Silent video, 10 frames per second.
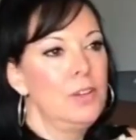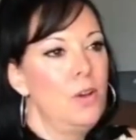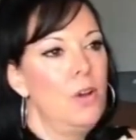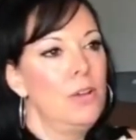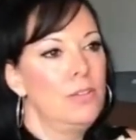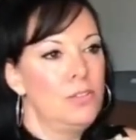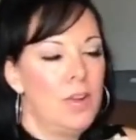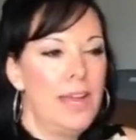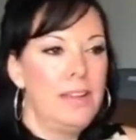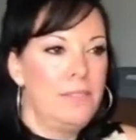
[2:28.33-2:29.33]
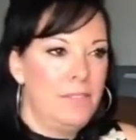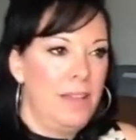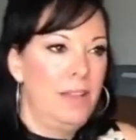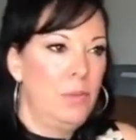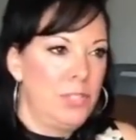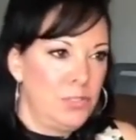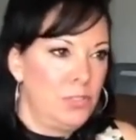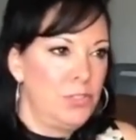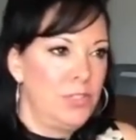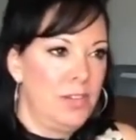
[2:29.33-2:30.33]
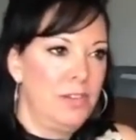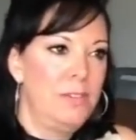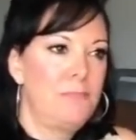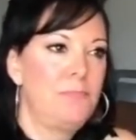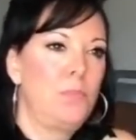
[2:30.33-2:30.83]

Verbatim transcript: called Dryden Flight Research Center,